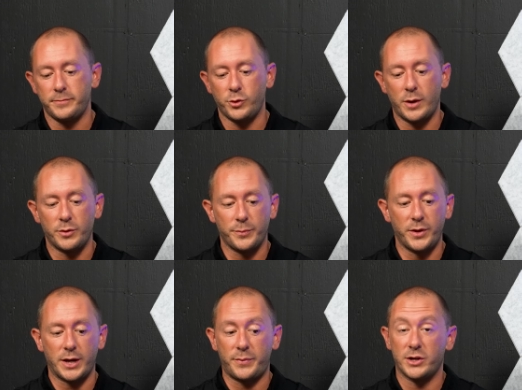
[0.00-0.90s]
you're able to
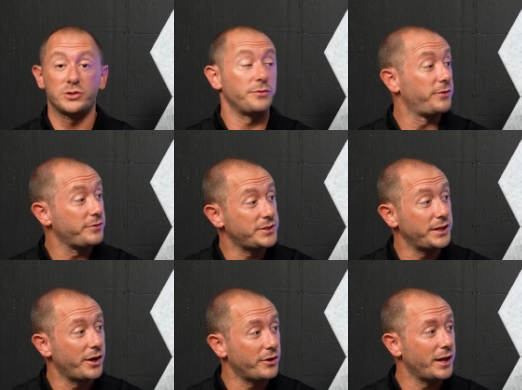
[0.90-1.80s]
pick up an extra
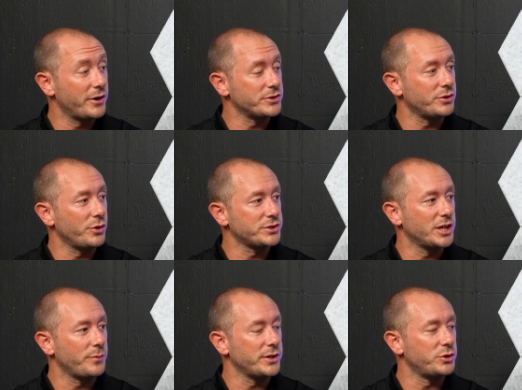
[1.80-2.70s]
$1,500 in
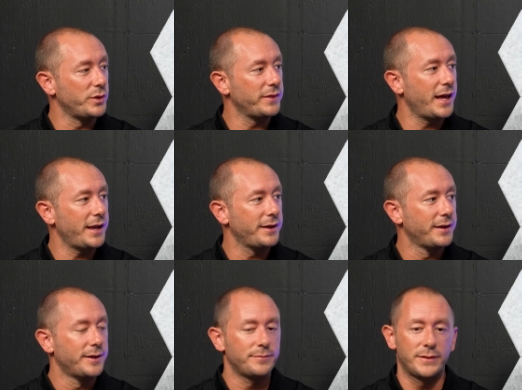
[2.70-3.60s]
wholesale by doing that,
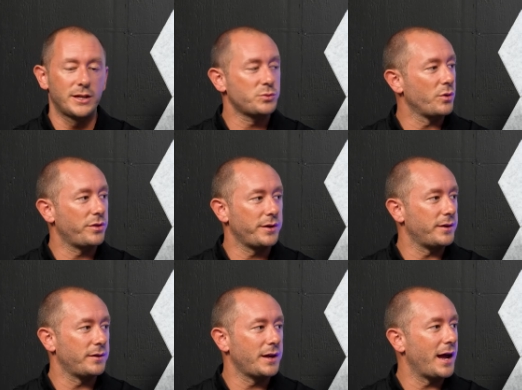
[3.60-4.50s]
it's worth it
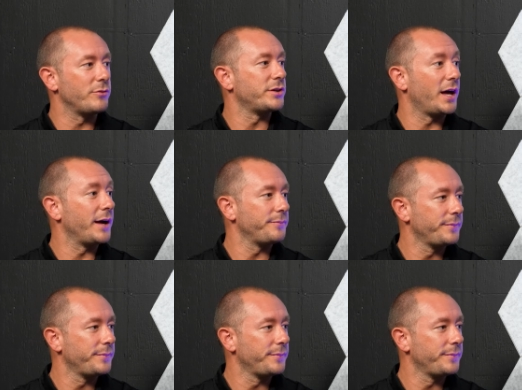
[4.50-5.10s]
every time.